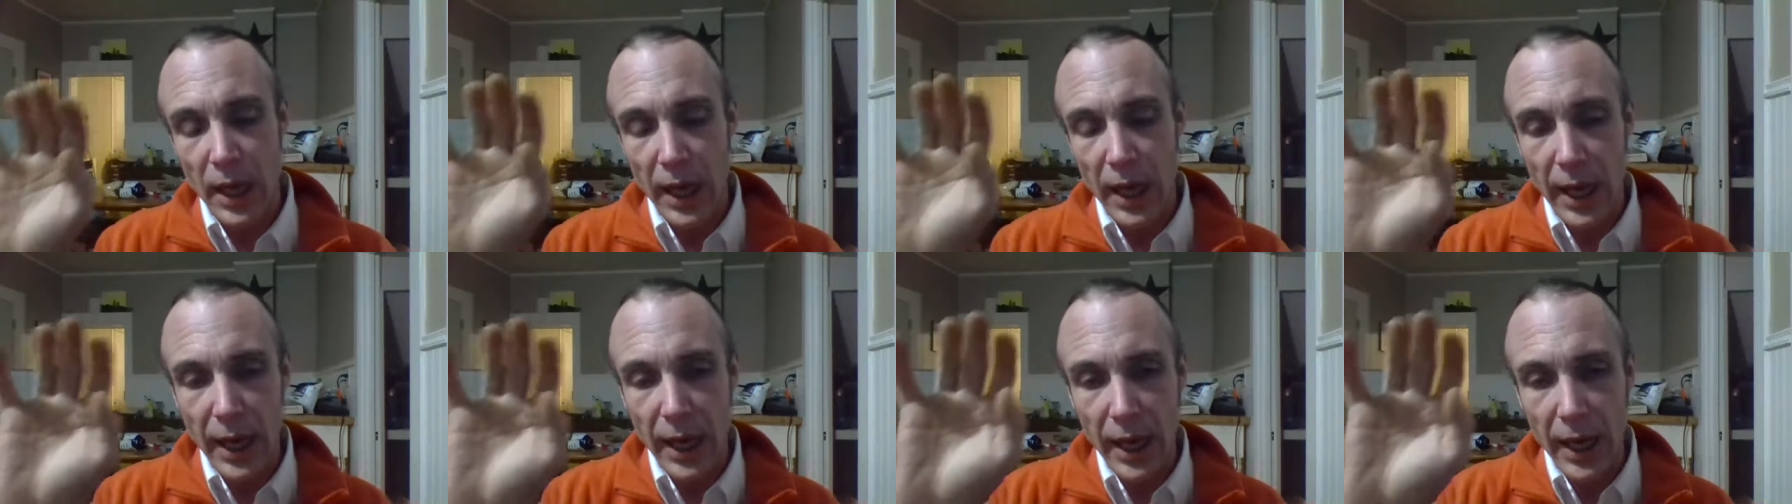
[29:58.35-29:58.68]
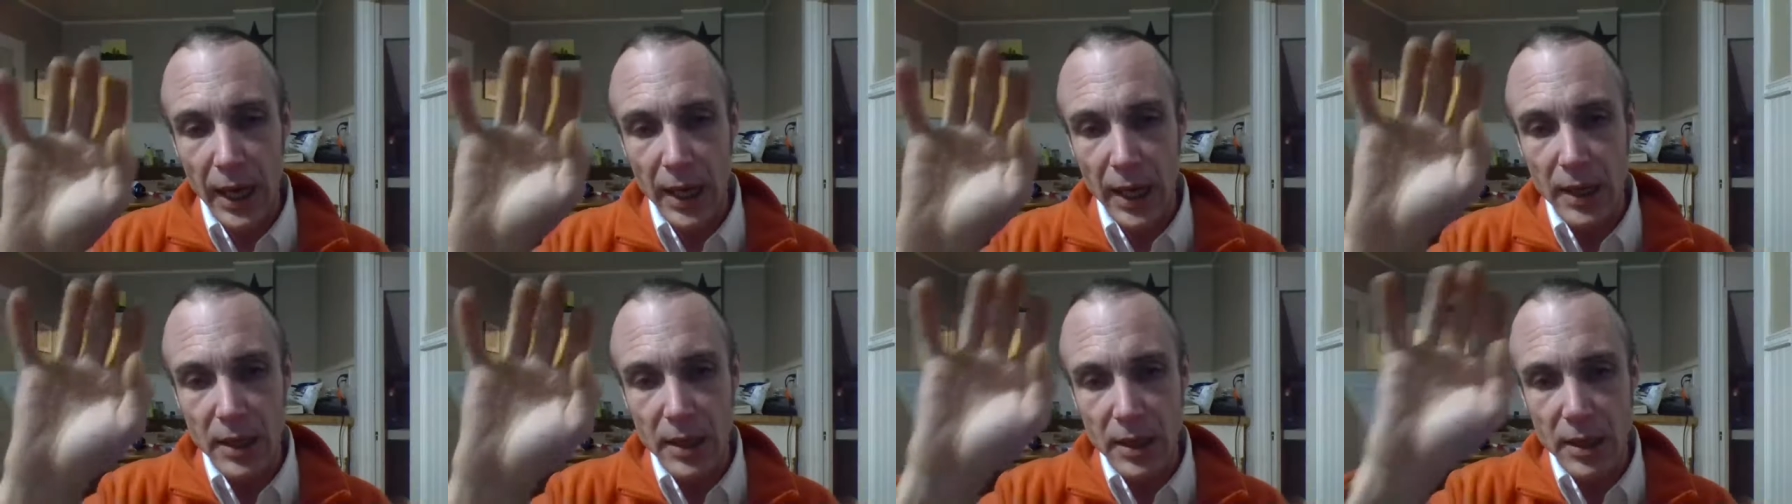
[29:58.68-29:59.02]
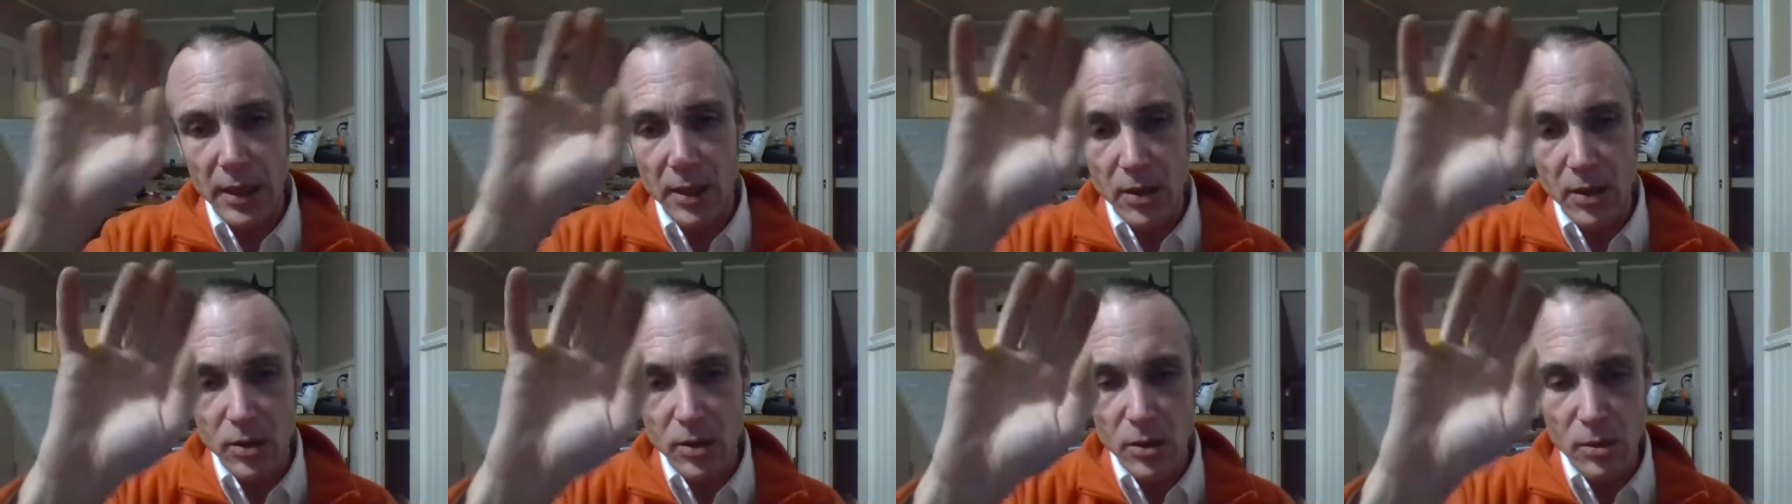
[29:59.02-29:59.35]
And the
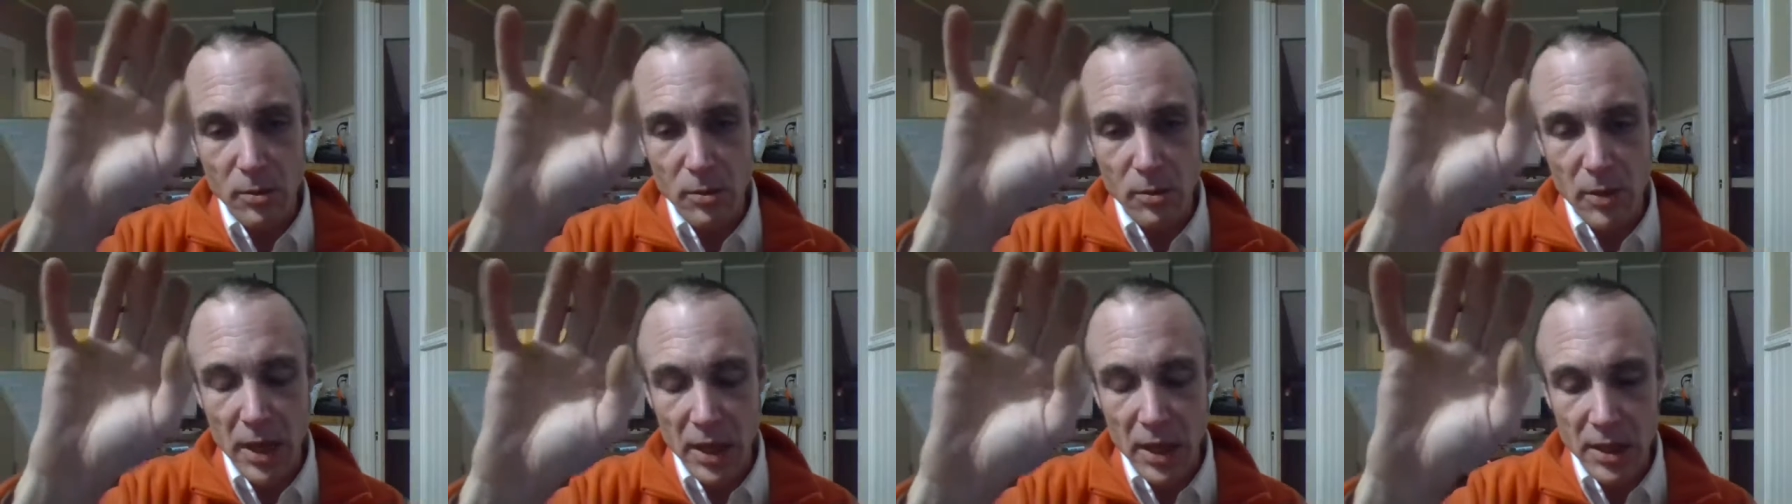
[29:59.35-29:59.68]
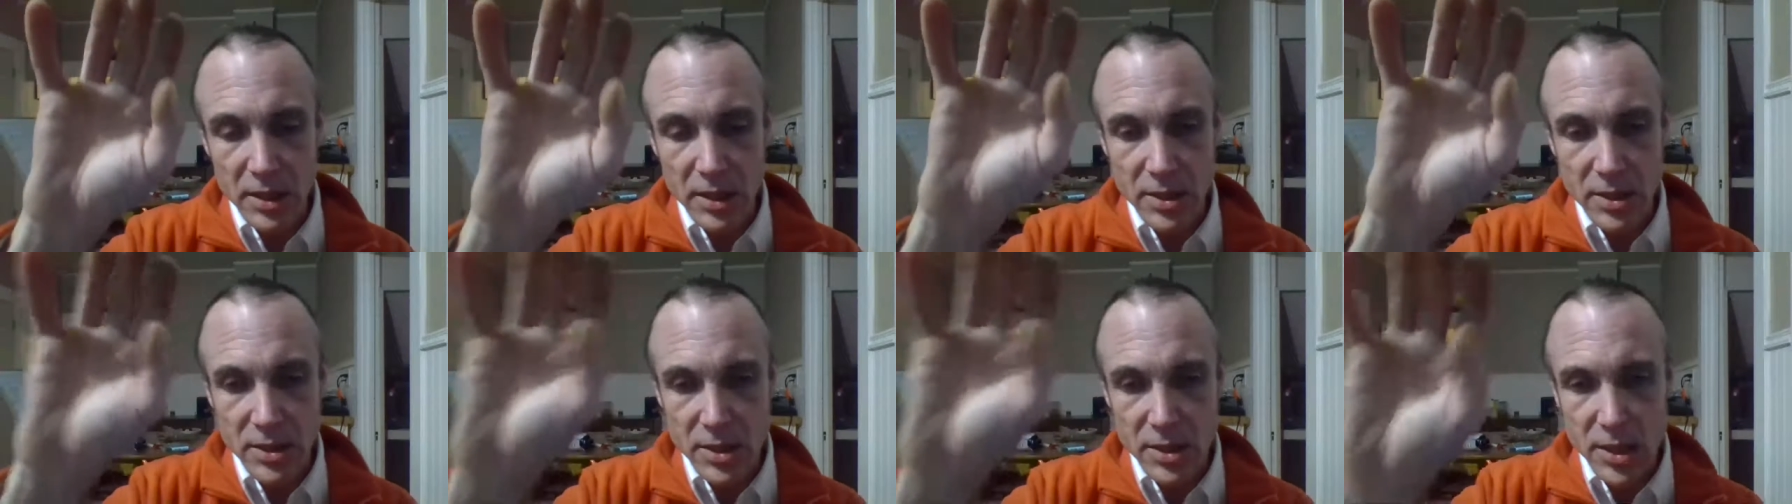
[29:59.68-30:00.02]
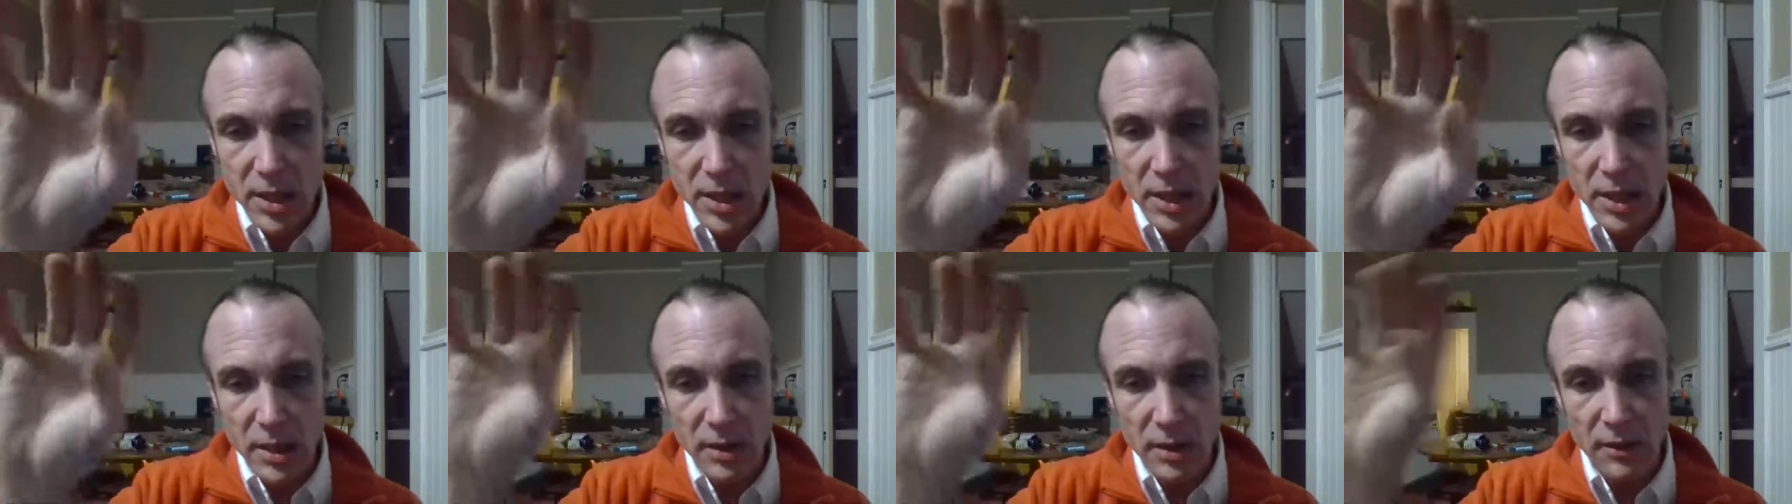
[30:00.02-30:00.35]
New American
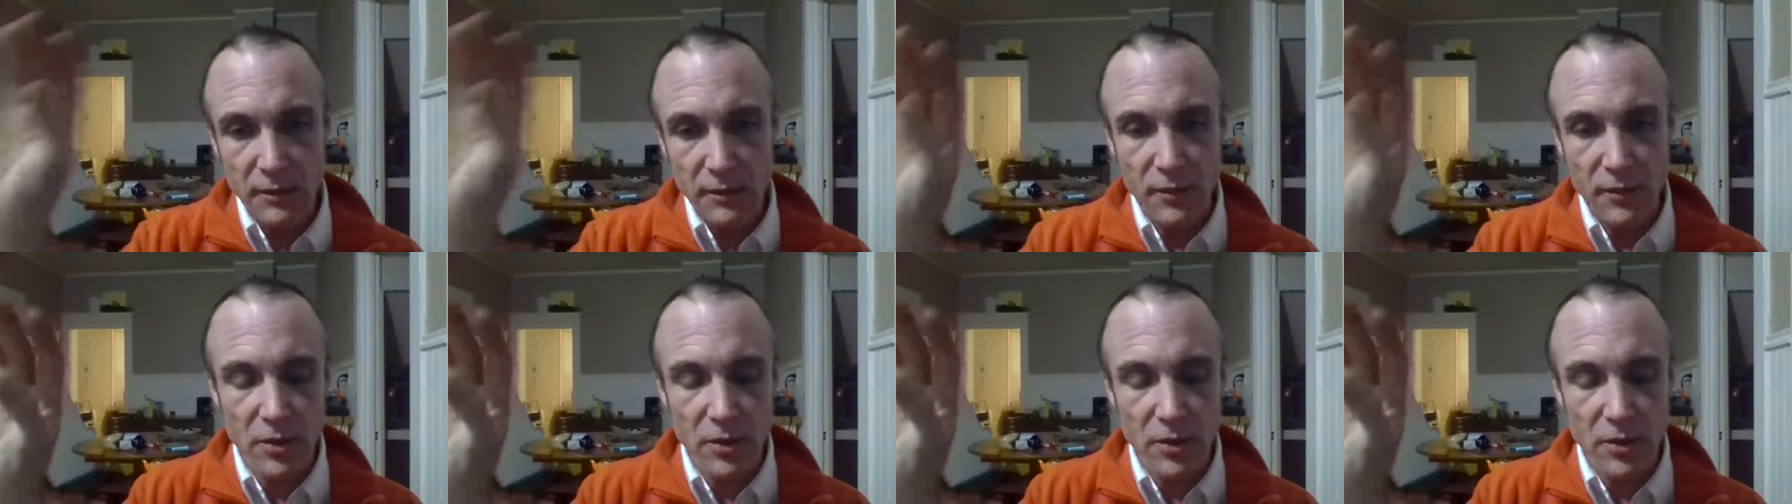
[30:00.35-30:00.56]
Standard